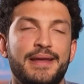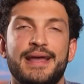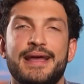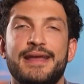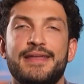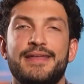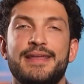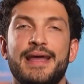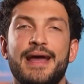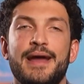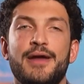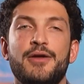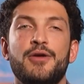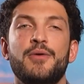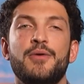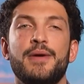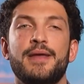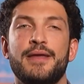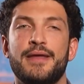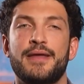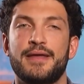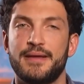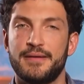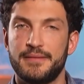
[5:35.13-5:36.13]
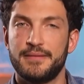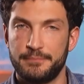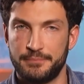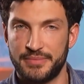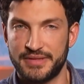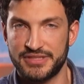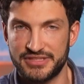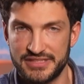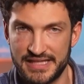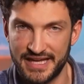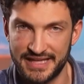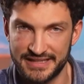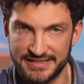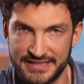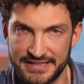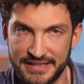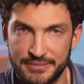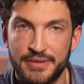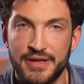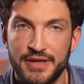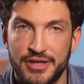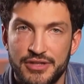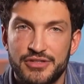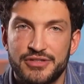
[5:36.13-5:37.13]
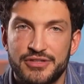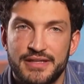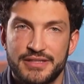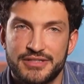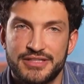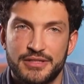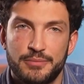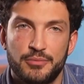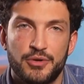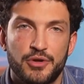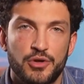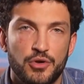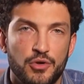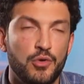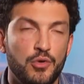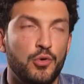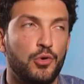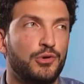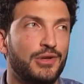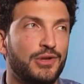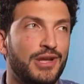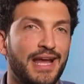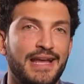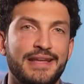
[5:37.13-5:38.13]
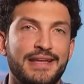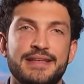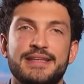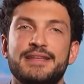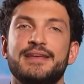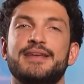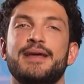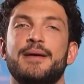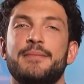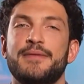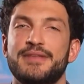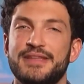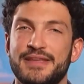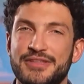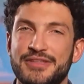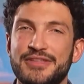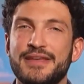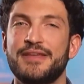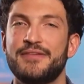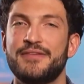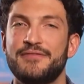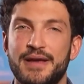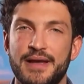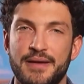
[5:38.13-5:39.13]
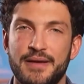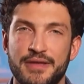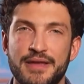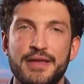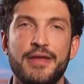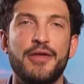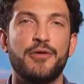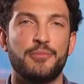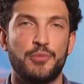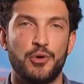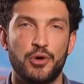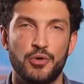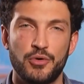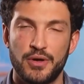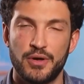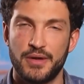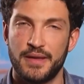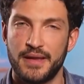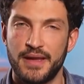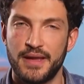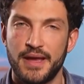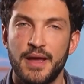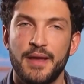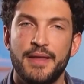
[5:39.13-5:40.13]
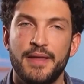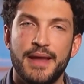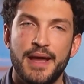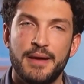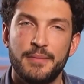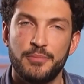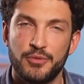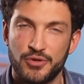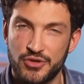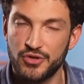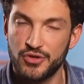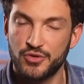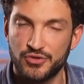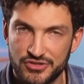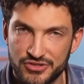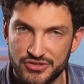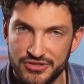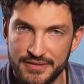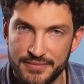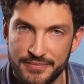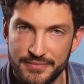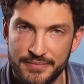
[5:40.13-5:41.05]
less dangerous, precisely because the typical or classic substances found in smoke are not produced.